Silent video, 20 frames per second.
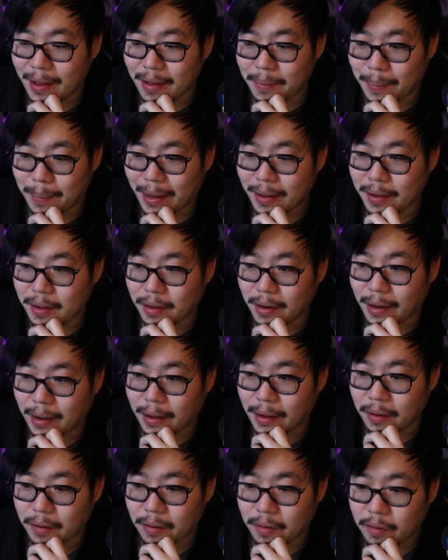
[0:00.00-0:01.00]
and the Mankey in
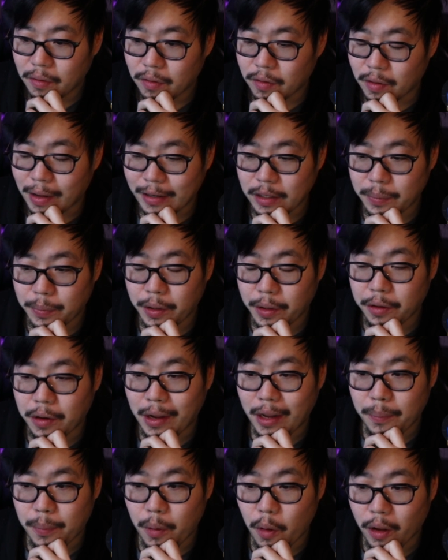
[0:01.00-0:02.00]
hand, so actually pretty good,
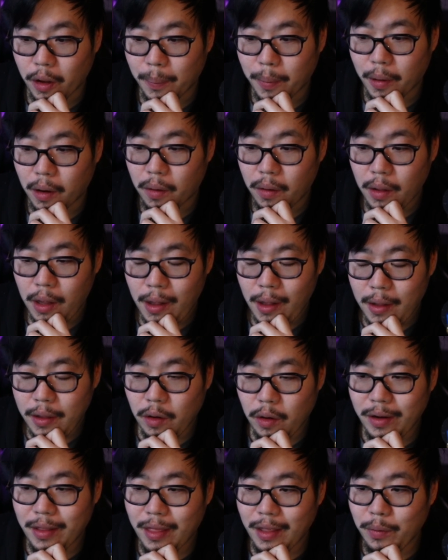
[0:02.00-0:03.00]
and the Pokeball.
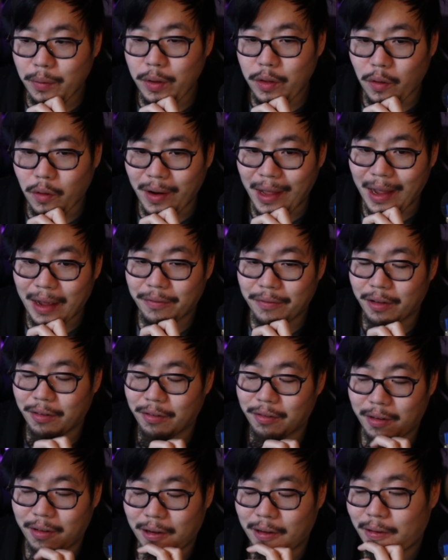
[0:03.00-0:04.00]
The only thing we don't have
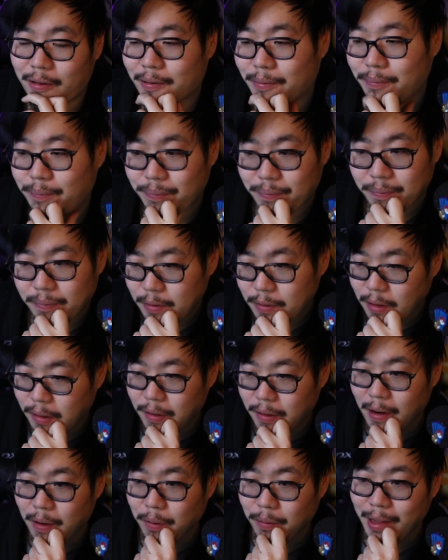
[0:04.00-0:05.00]
is the
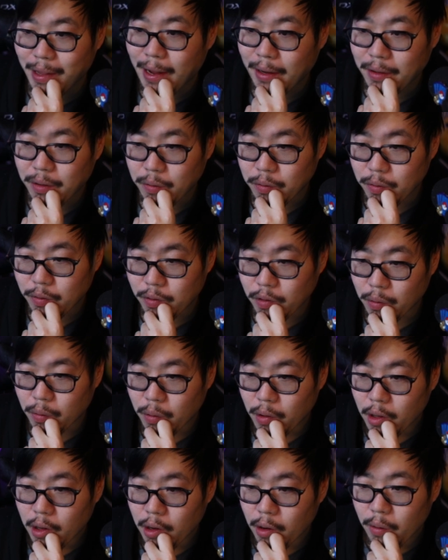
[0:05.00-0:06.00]
Aerodactyl, so
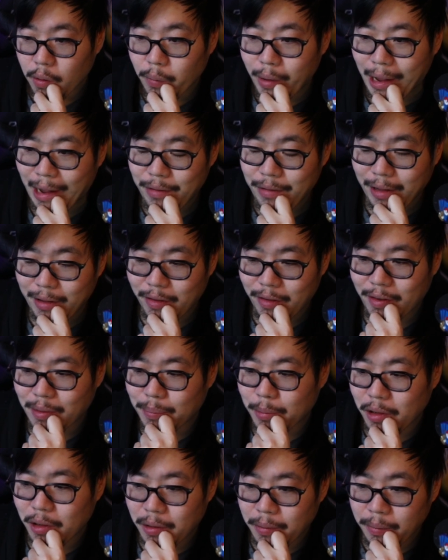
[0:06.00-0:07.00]
we have like a
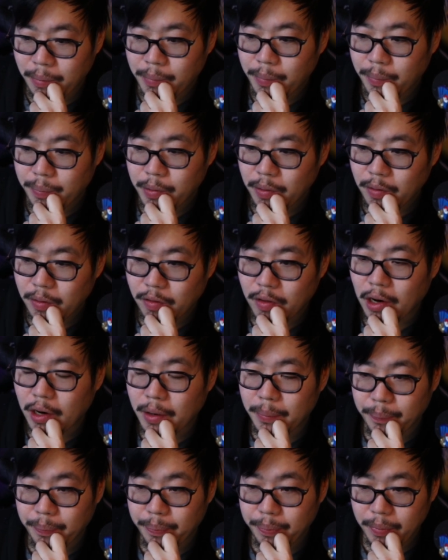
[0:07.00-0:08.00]
similar
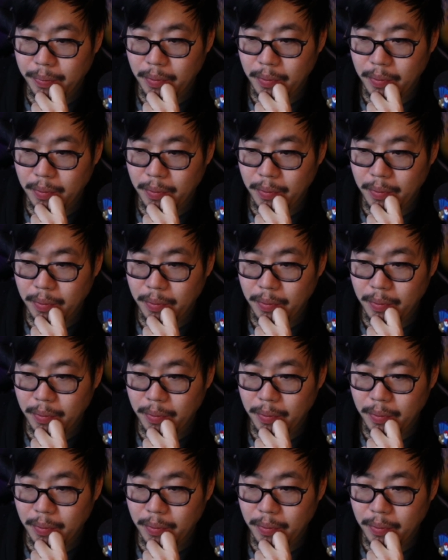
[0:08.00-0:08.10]
start.